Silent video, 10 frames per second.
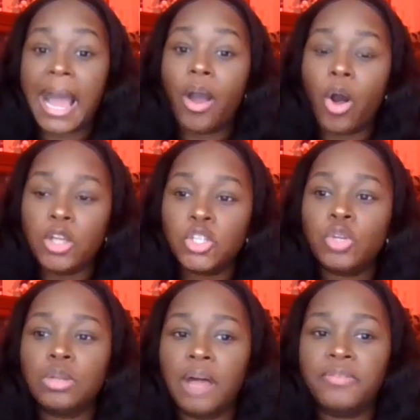I
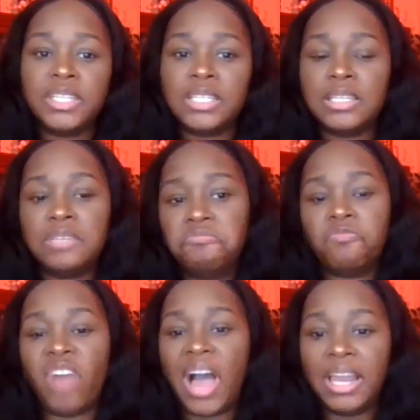also love, this isn't
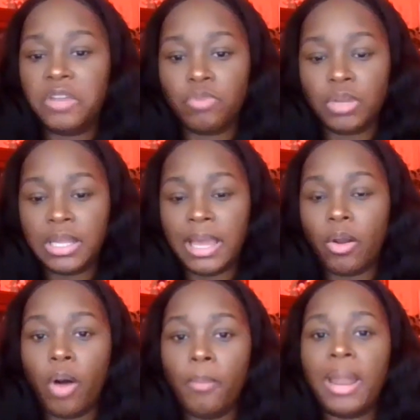violent really at
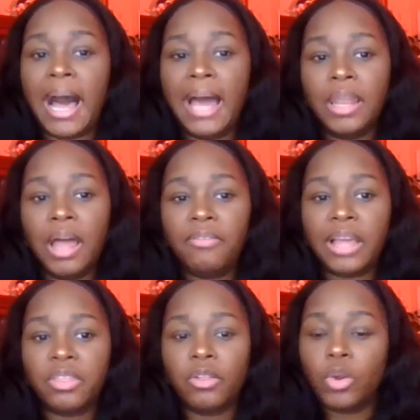all, but I love
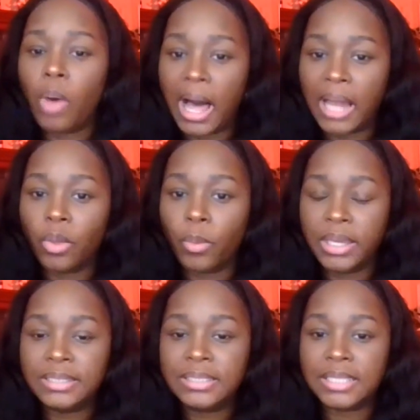like the little
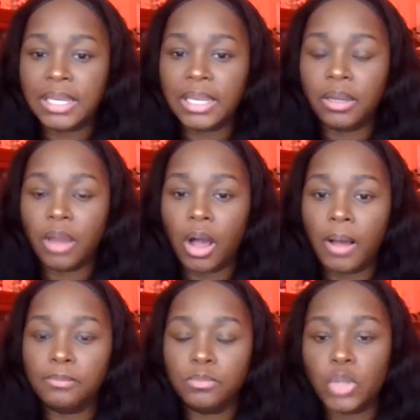Halloween scene
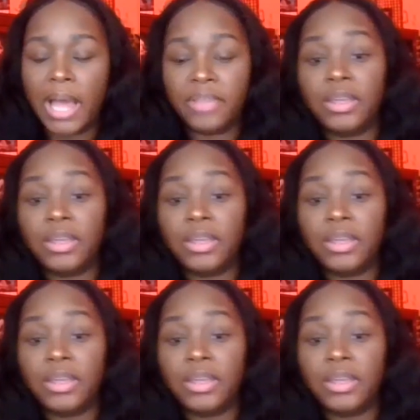at